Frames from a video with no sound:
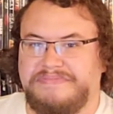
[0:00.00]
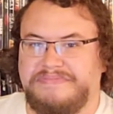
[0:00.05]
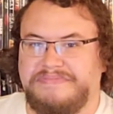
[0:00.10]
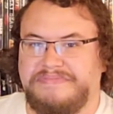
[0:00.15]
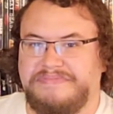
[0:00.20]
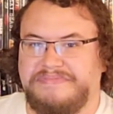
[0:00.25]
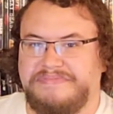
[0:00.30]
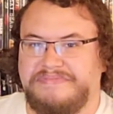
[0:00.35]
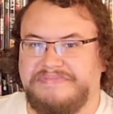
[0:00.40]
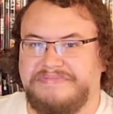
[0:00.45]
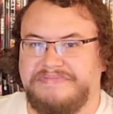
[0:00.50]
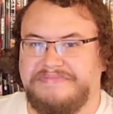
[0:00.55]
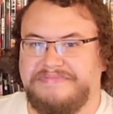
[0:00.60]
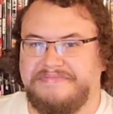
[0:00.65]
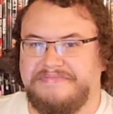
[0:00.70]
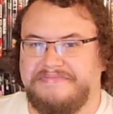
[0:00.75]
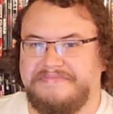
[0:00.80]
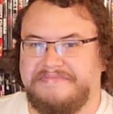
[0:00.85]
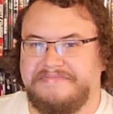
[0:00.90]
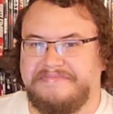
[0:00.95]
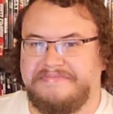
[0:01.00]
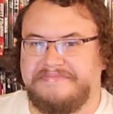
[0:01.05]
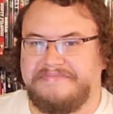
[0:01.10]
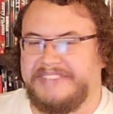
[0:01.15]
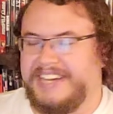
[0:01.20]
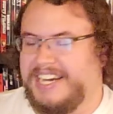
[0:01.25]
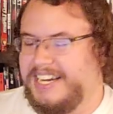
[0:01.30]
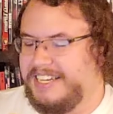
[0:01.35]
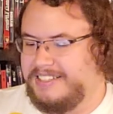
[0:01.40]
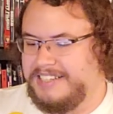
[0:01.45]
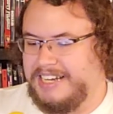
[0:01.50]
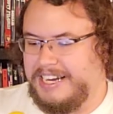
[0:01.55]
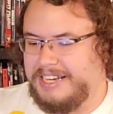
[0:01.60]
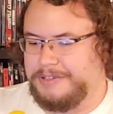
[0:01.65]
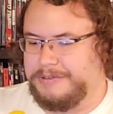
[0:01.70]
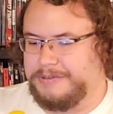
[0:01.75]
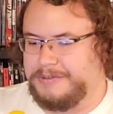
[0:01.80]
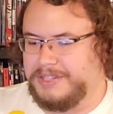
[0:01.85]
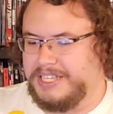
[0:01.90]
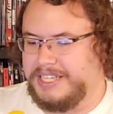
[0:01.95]
mm, I I
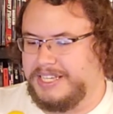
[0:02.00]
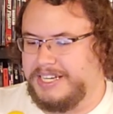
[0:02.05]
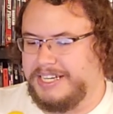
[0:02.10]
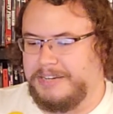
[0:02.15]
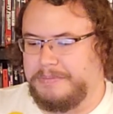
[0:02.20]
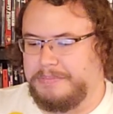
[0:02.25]
don't think I can